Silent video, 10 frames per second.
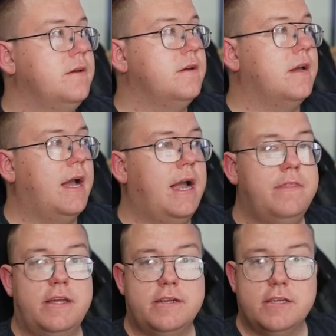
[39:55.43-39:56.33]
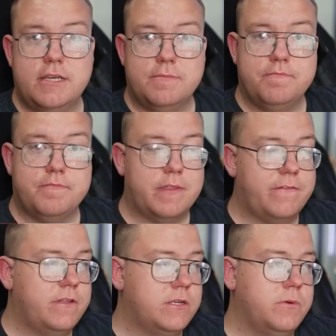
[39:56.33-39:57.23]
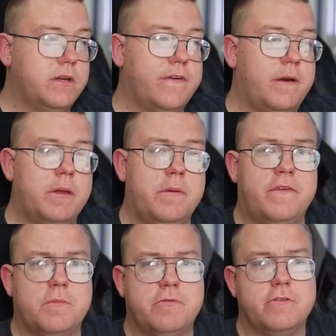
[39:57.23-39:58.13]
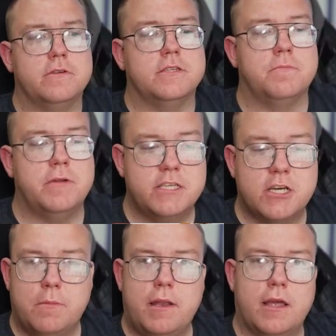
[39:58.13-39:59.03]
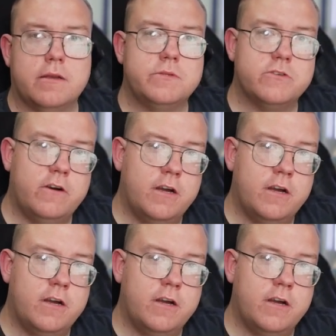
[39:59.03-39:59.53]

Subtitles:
And that does it for this week of anime and figure pre-orders. Please comment, like, and subscribe,